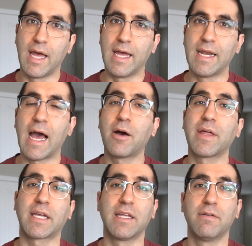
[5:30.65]
and how
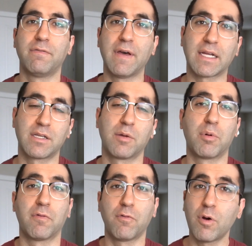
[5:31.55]
that can affect the
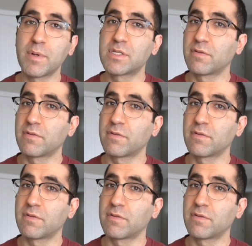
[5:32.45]
performance